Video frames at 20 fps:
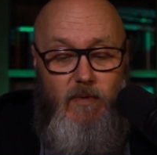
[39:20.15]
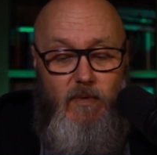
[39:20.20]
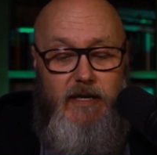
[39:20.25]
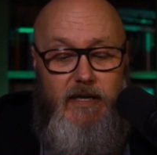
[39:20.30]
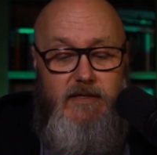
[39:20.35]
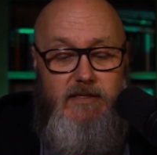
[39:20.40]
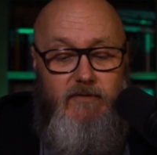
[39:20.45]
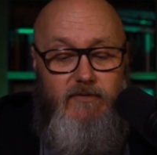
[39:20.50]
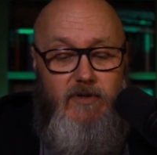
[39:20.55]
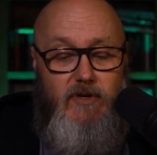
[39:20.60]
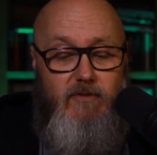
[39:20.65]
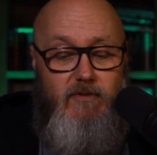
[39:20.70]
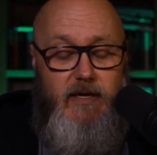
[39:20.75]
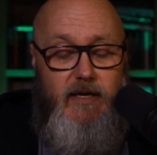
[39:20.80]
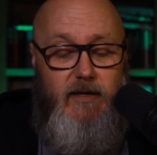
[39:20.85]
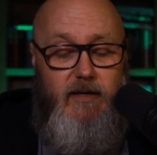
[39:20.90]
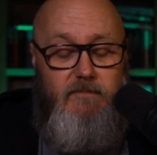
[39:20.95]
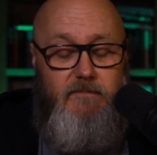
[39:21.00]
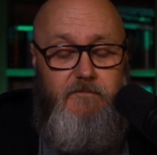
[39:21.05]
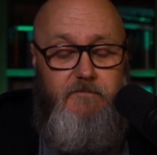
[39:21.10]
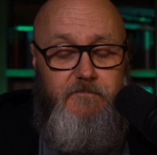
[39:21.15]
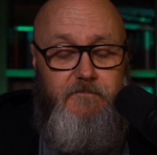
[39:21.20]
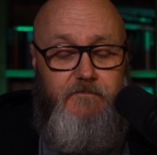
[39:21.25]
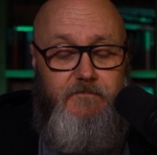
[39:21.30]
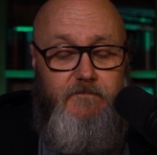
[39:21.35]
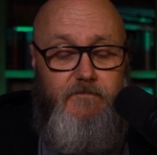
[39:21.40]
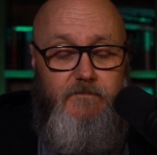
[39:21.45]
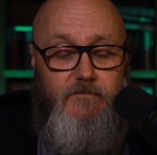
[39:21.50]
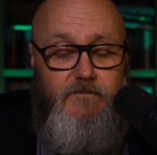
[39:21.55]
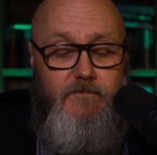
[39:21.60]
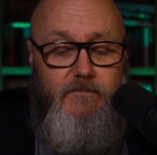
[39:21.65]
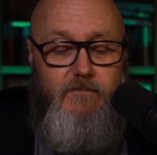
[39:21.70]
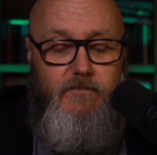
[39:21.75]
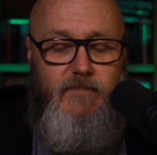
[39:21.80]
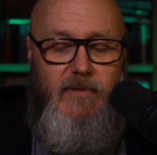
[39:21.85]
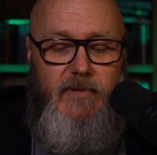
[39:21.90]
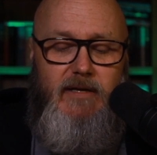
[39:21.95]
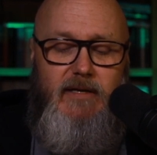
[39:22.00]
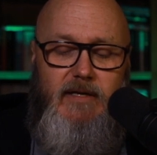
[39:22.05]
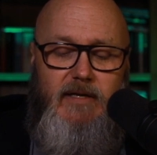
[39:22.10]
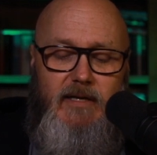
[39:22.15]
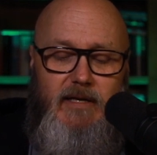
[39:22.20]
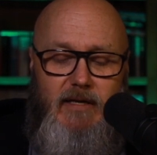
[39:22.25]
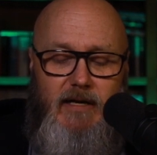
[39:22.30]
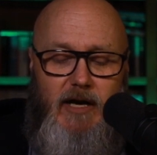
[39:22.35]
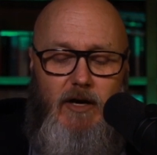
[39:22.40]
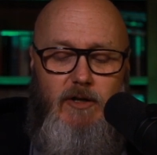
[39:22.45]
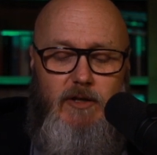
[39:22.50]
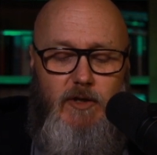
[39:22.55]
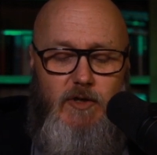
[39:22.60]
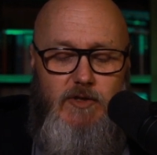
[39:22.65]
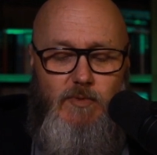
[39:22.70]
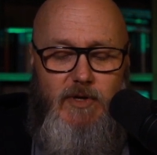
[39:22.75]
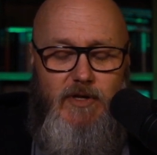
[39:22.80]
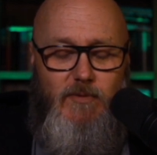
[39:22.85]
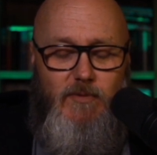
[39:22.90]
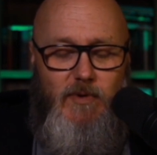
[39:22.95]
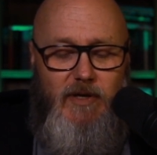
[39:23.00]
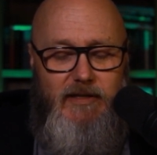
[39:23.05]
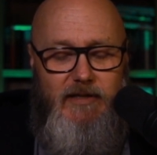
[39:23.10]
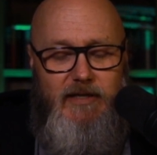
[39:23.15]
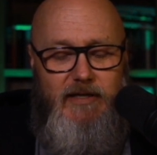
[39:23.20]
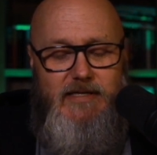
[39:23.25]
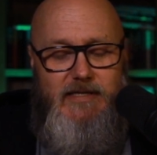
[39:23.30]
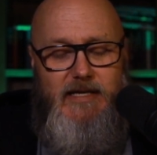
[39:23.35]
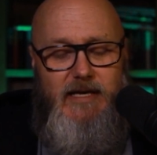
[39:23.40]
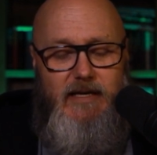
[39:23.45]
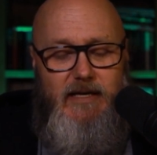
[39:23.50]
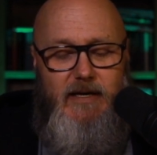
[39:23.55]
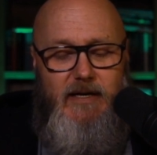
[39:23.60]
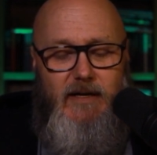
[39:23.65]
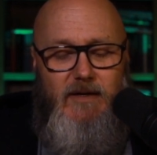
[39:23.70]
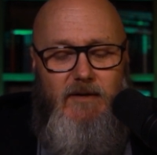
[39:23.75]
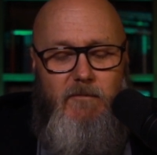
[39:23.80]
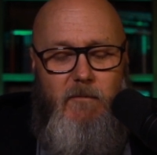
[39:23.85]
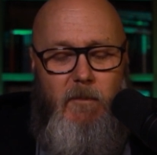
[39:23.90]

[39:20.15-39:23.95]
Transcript: ways of doing it. I'll close with what Lee said here.